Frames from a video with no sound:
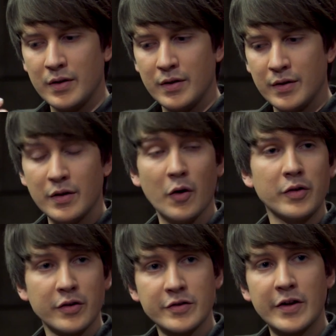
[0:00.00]

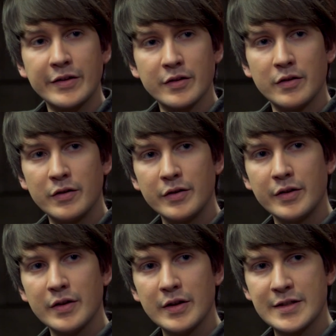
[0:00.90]
node you're trying to
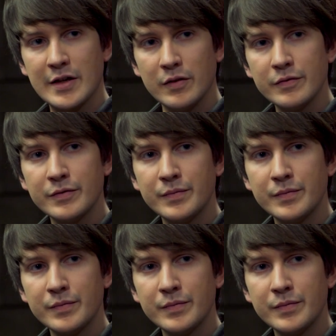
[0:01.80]
learn itself.